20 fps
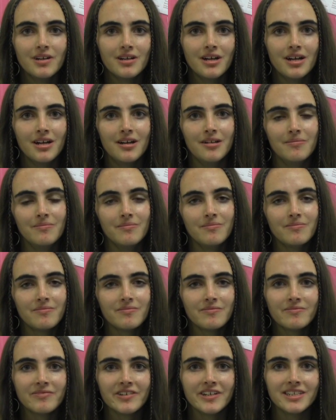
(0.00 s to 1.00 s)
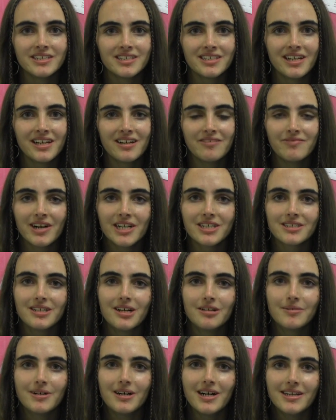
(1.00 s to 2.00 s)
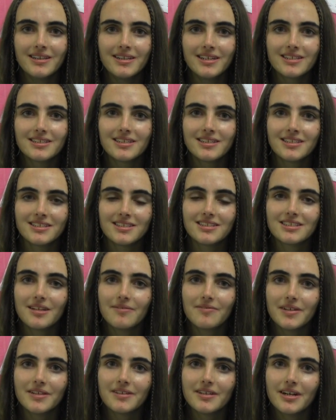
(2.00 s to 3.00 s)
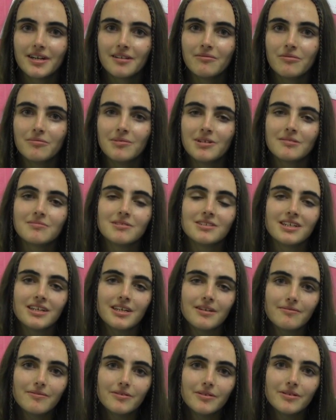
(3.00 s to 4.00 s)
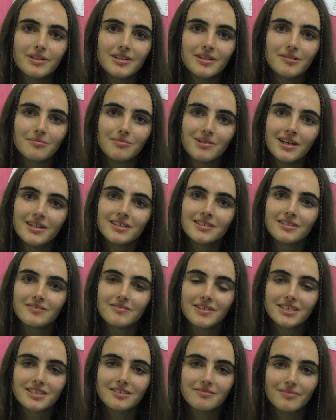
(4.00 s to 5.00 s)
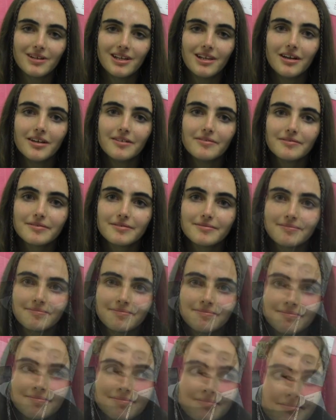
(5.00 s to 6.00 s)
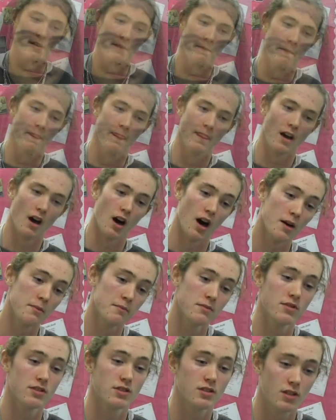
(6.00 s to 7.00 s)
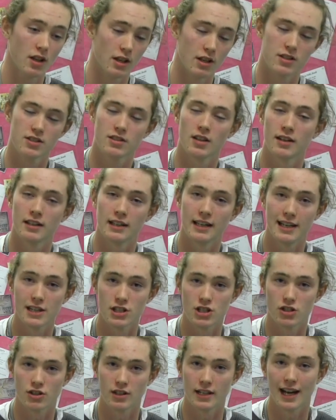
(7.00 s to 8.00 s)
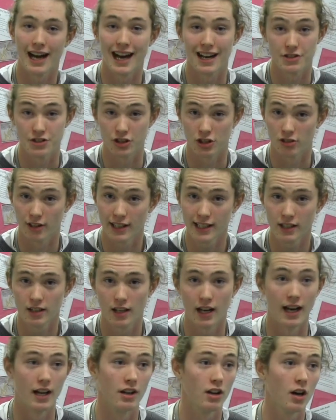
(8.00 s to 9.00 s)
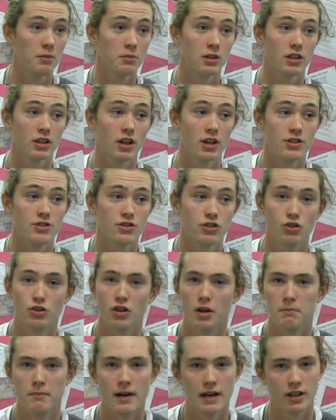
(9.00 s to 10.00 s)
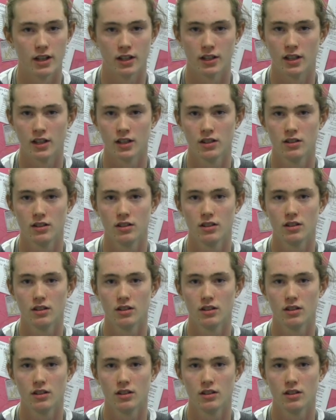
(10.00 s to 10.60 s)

um, reasoning and rationale behind this, and this is something that I will be able to take forward and apply to the rest of my life. Uh, I'm going to study history at degree, and I'm going to go to America